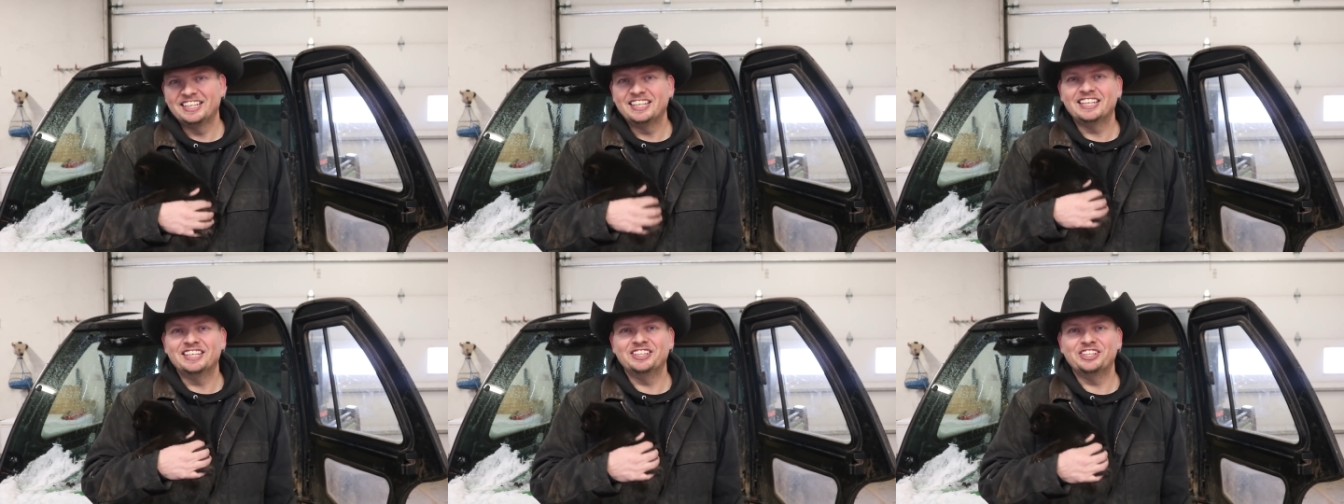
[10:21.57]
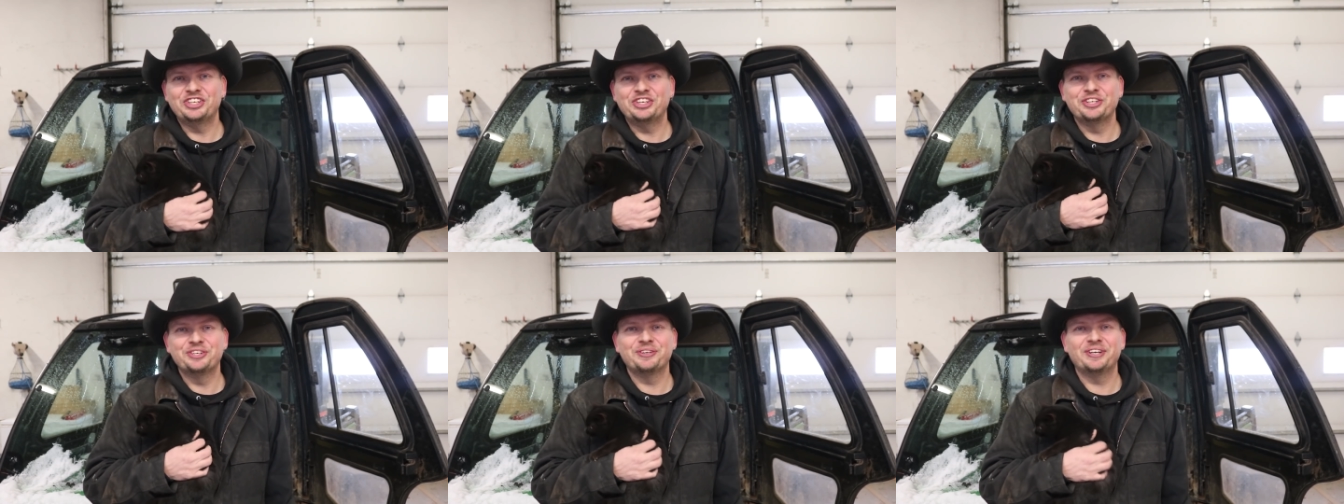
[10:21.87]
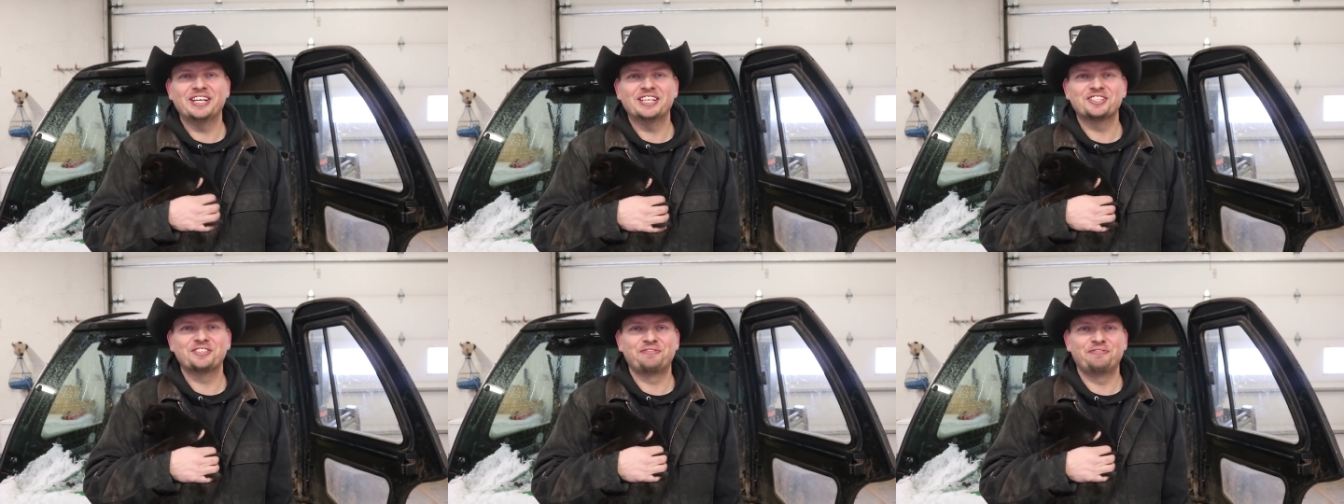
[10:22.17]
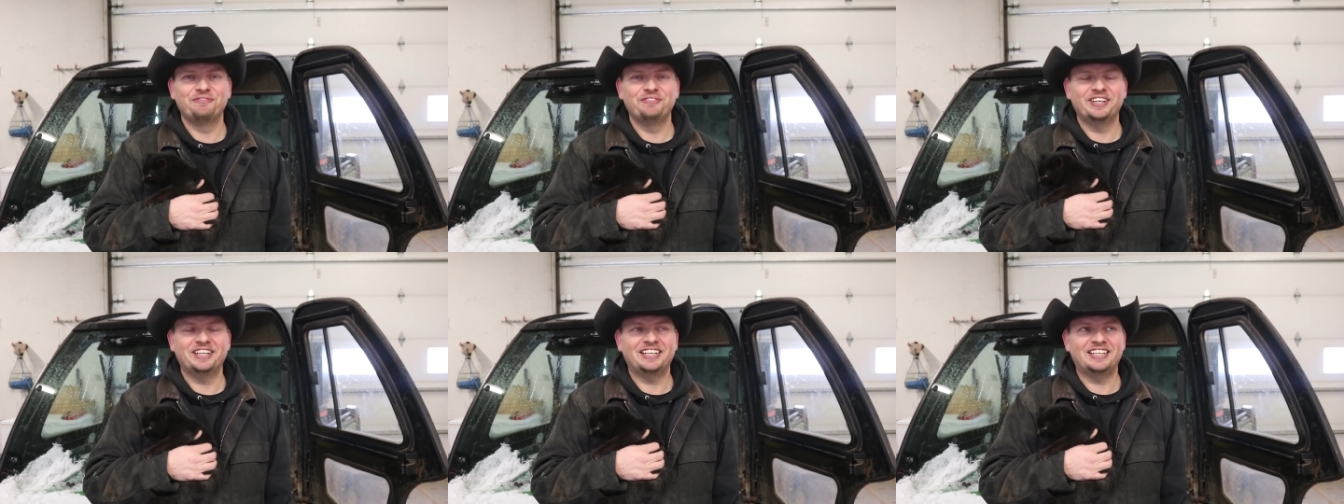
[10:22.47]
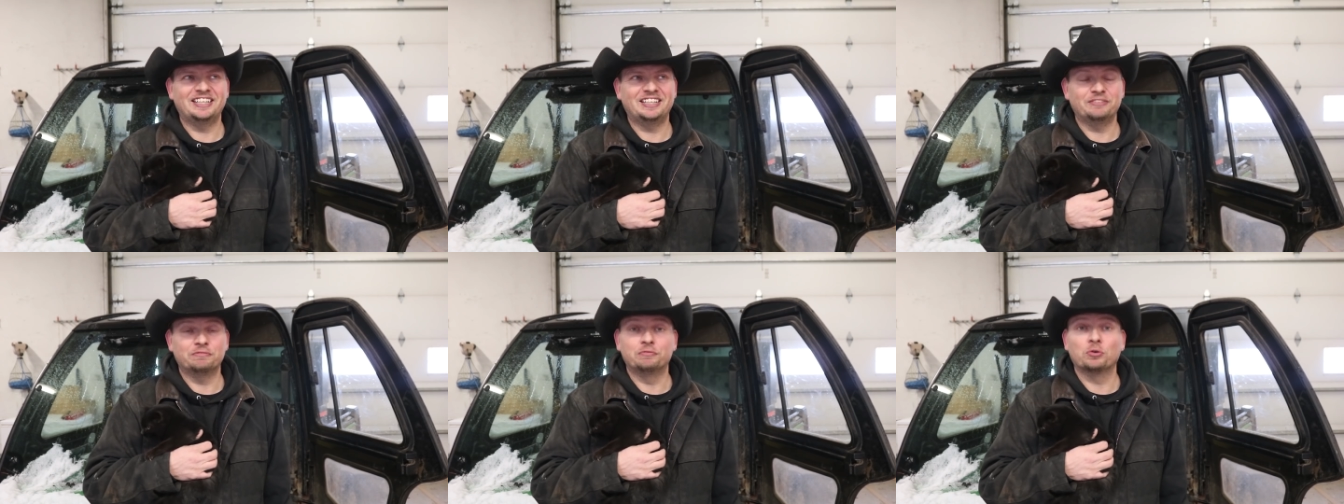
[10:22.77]
In the U.S.,
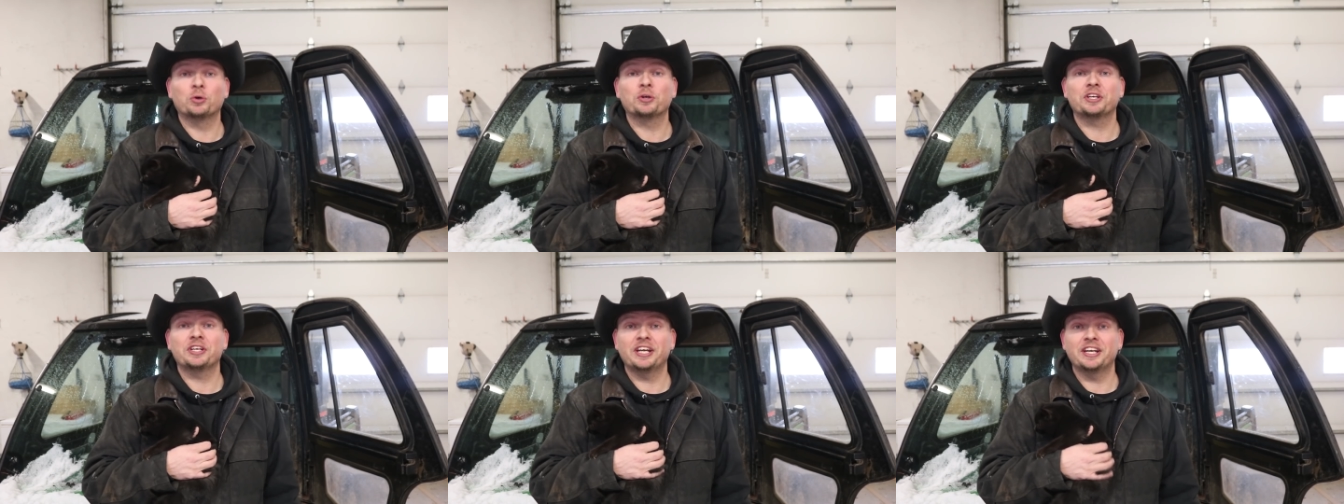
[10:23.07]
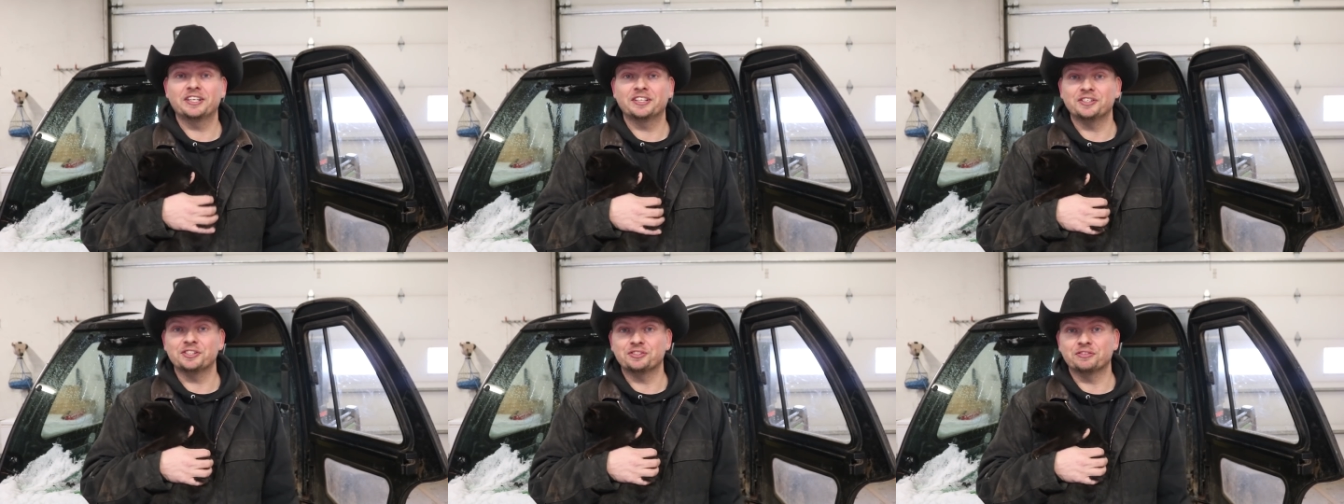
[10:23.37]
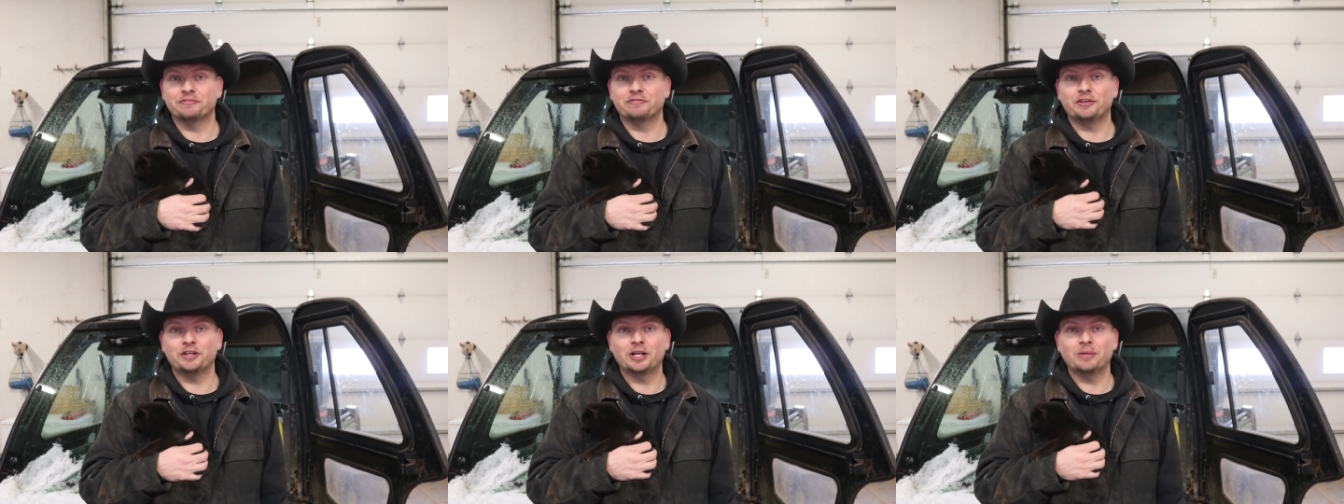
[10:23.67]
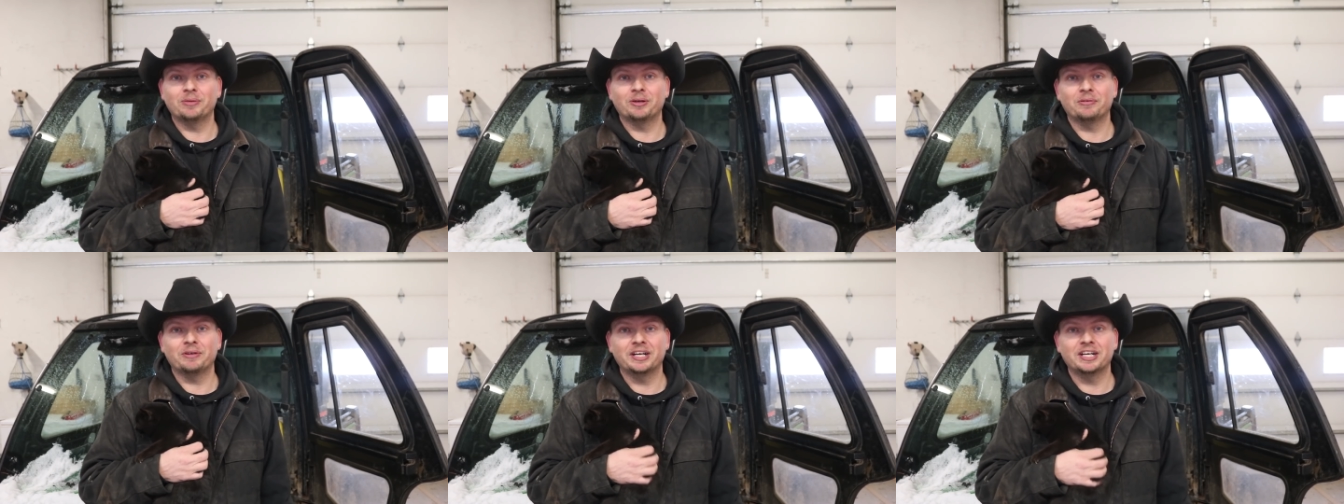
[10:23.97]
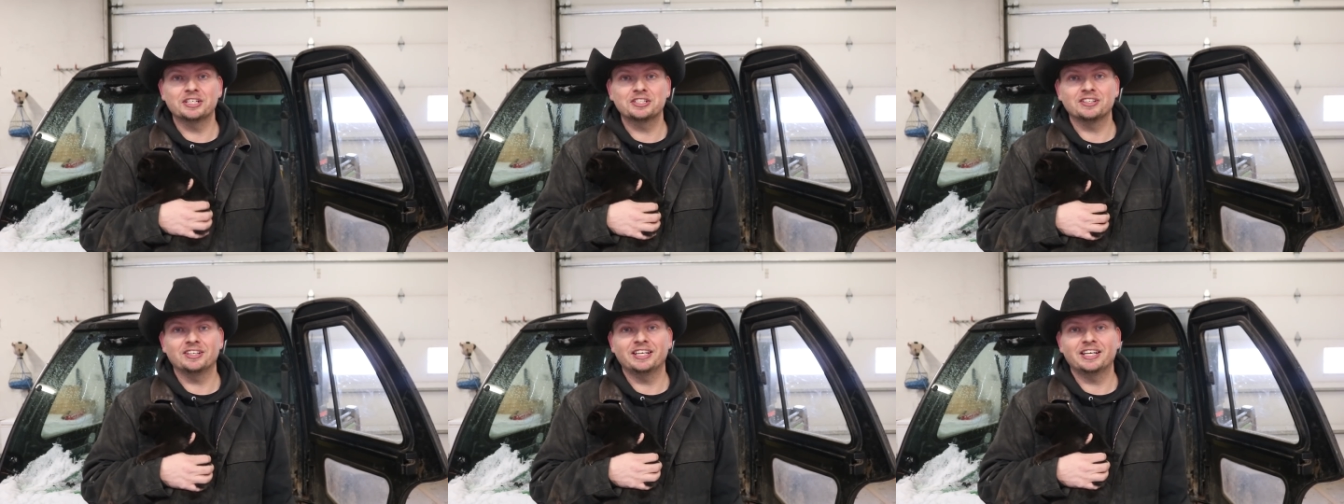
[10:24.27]
40 acres of farm and
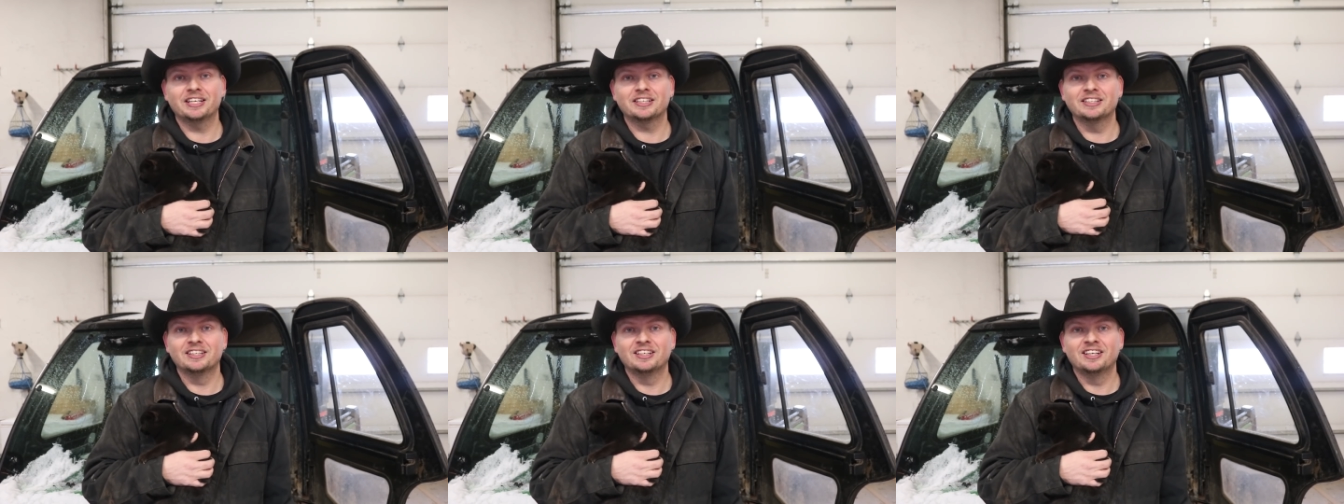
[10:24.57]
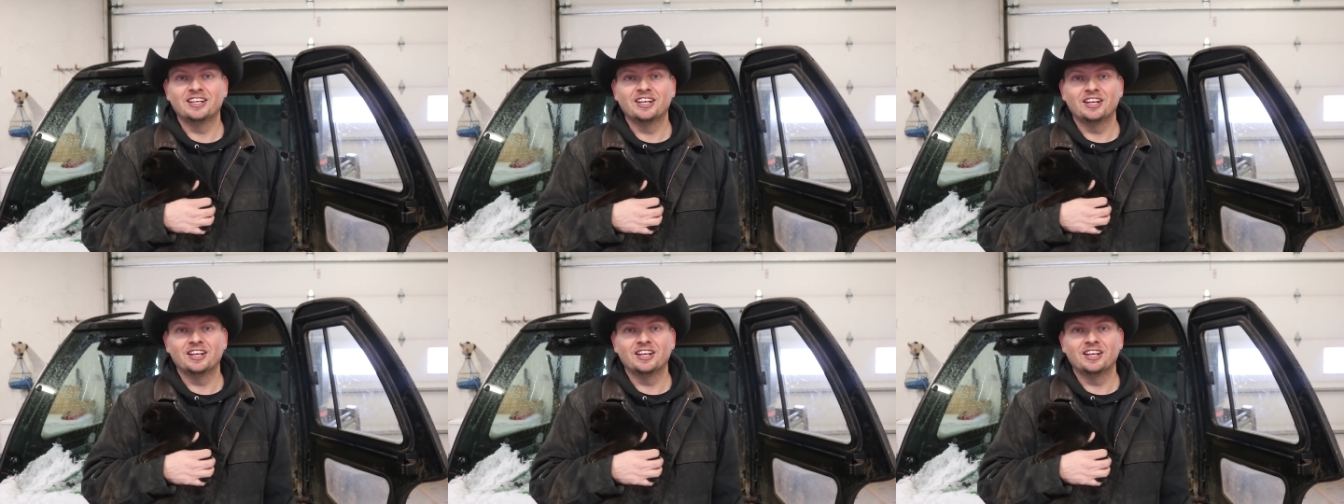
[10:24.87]
ranch land